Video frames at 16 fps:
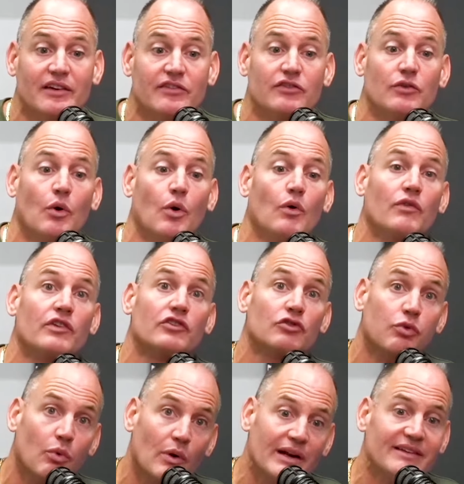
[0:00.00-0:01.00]
to over
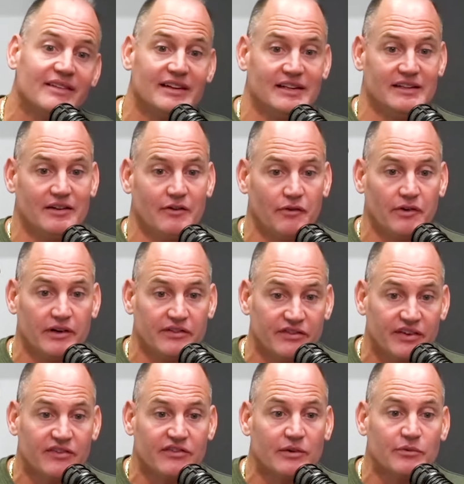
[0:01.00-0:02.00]
20 different
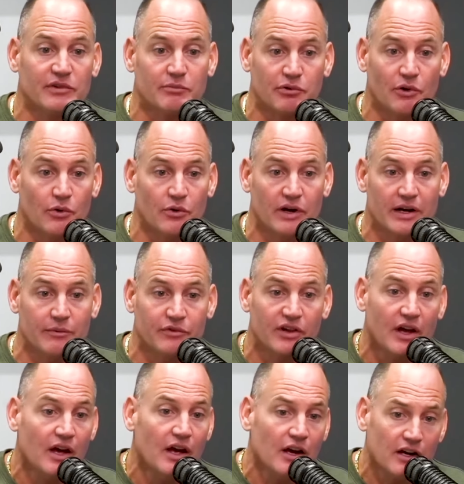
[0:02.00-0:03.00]
systems and programs
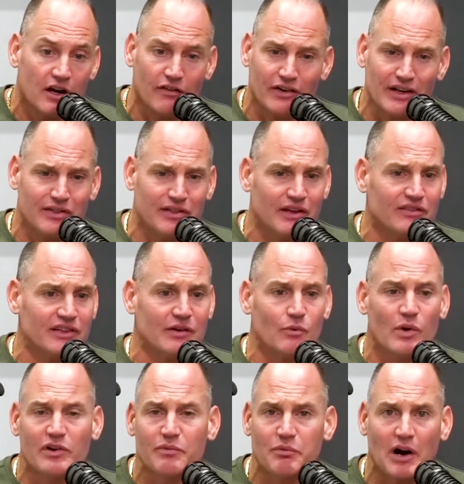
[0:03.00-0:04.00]
covering things like
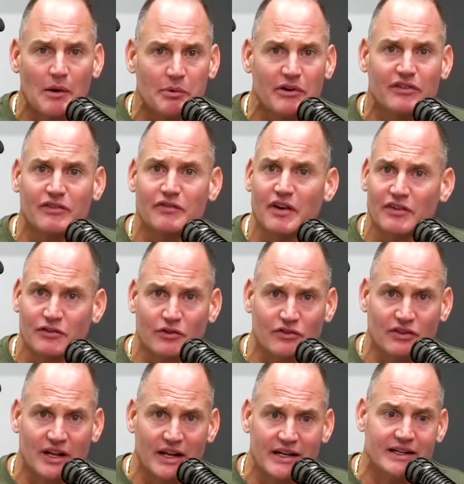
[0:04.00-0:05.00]
which properties
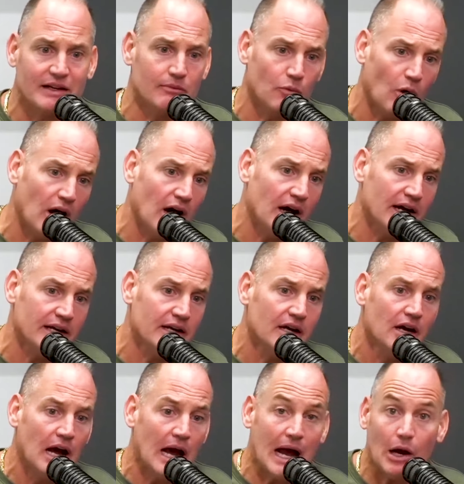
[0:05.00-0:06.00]
investors like and why,
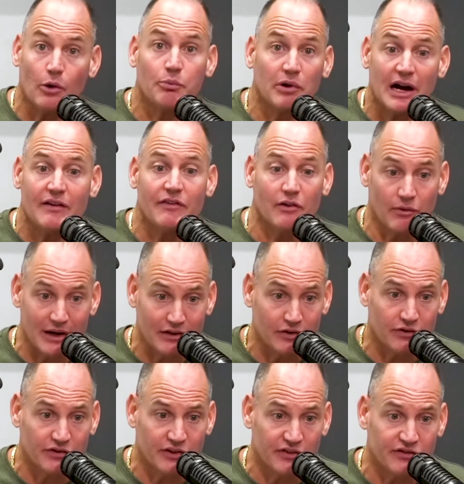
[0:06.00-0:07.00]
our private
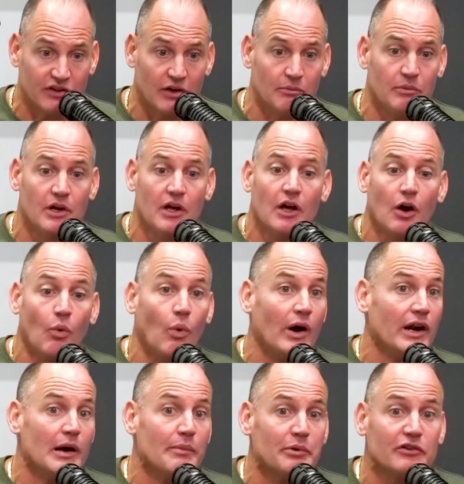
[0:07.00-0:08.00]
rental system,
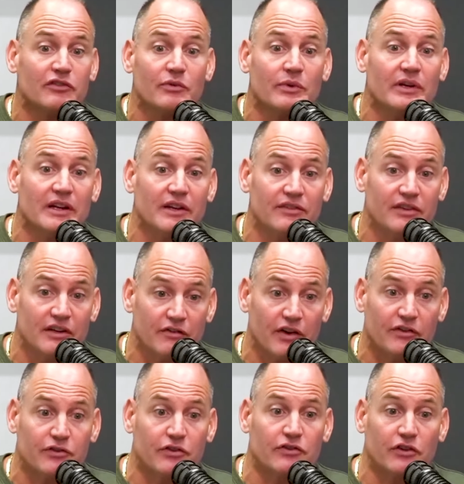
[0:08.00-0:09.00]
what opportunities the
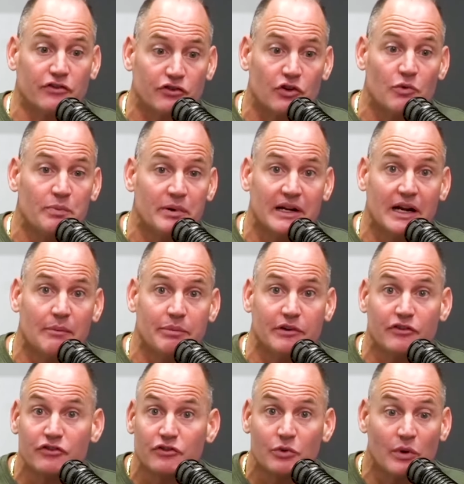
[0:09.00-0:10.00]
investors are scooping up
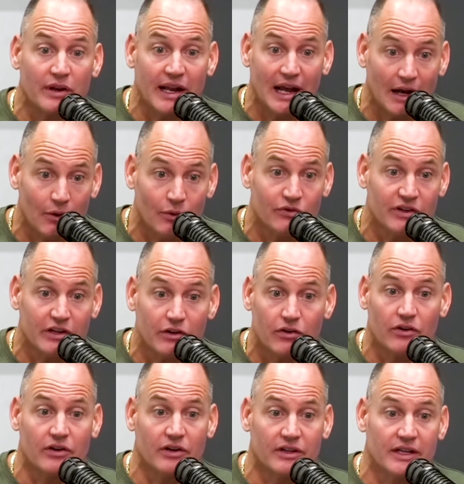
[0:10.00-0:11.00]
in student housing
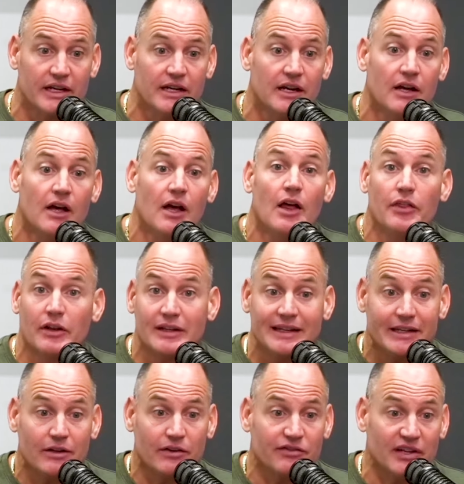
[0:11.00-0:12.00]
currently, the
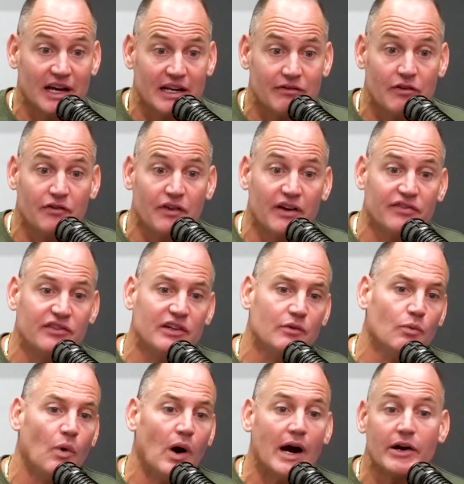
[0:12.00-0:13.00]
legal side of
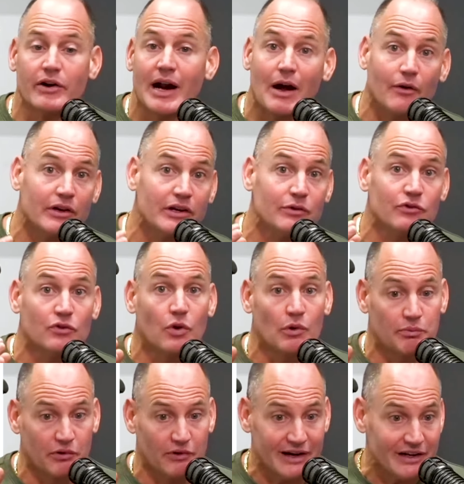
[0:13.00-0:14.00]
investing, why or how to use
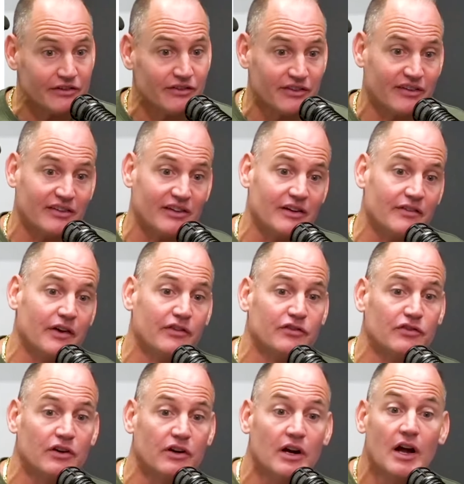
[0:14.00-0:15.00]
corporations as an
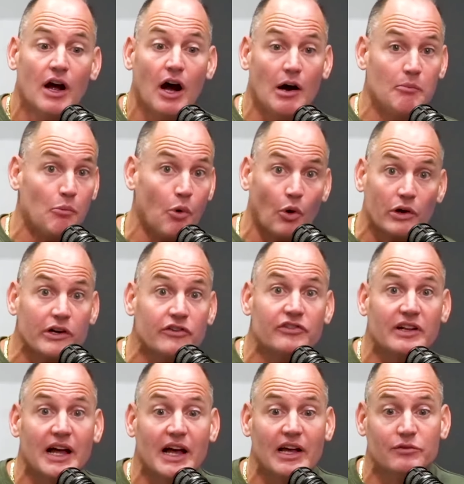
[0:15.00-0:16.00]
investor, a
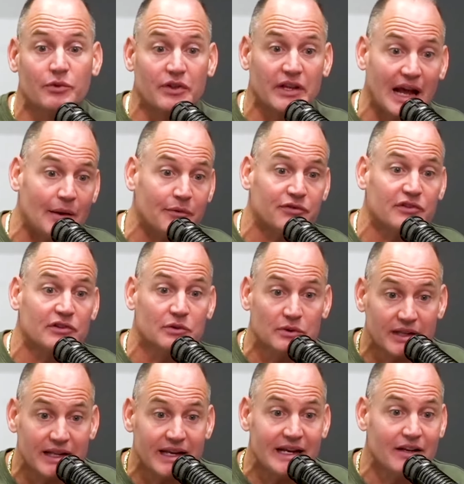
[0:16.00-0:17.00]
mortgage class with the absolute
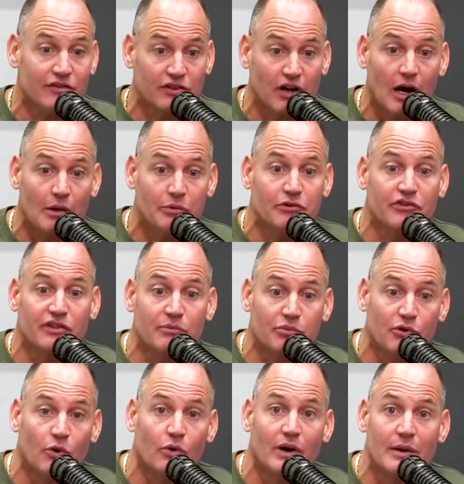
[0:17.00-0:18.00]
latest options and
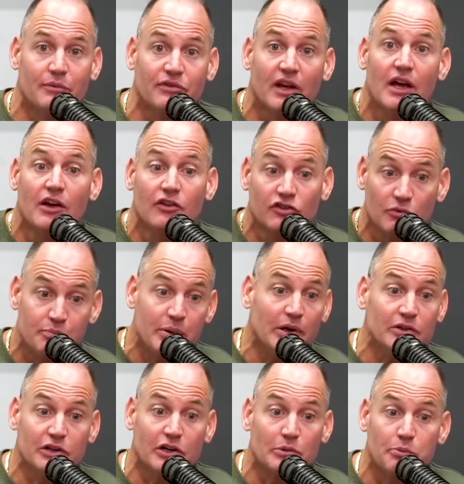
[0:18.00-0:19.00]
programs to
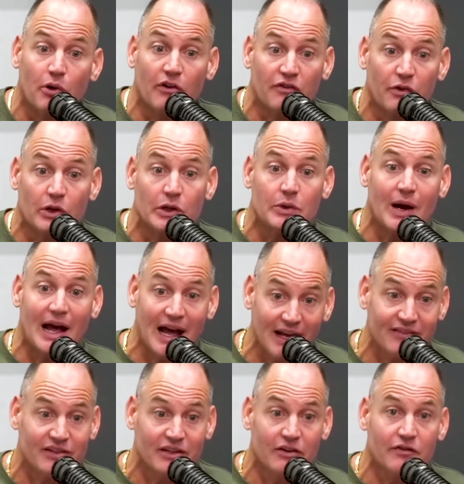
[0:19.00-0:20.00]
build your portfolio
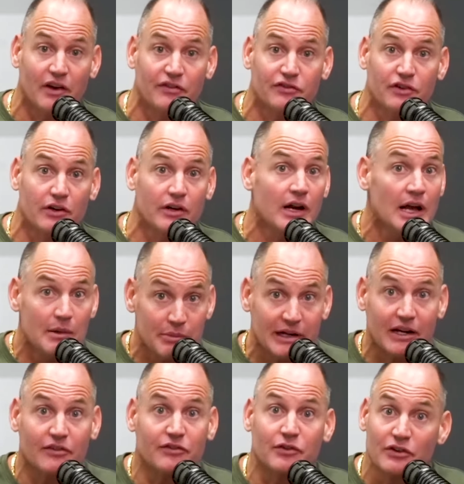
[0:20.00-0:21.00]
as an investor,
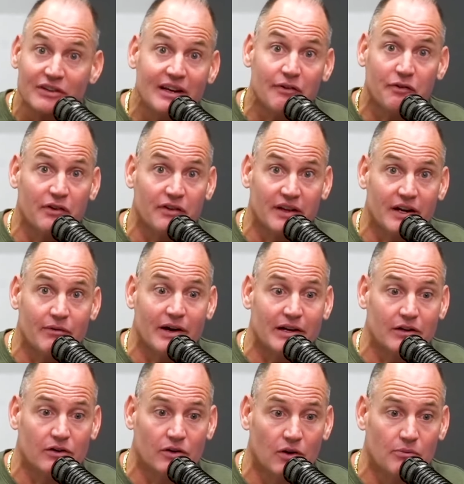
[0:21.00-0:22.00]
because they're different than a
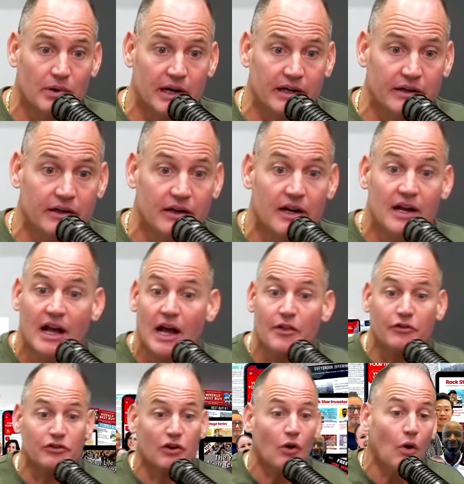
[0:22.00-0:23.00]
regular home buyer. And
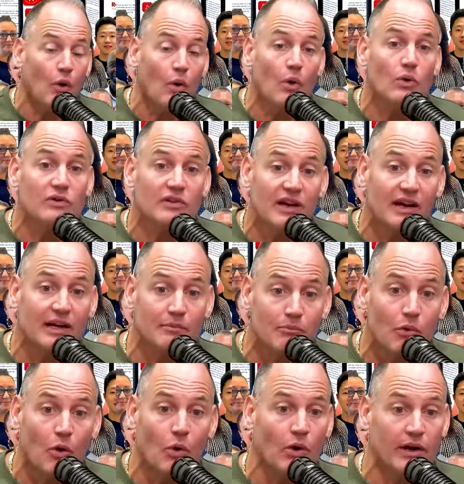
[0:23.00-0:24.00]
there's a whole ton
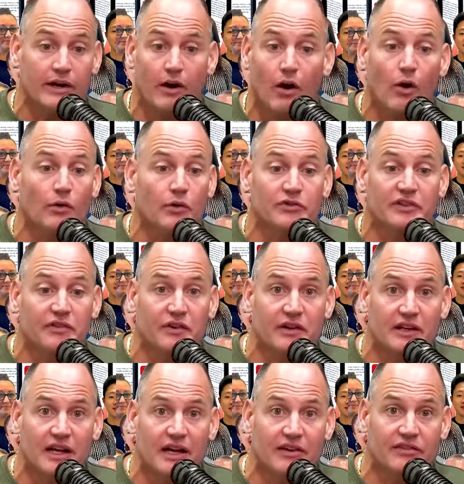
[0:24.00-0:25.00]
more in all those
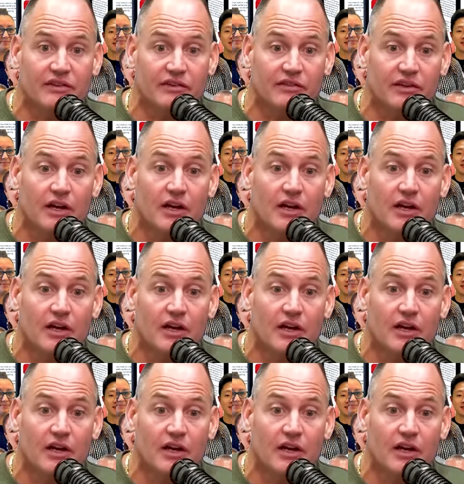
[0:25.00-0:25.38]
different classes.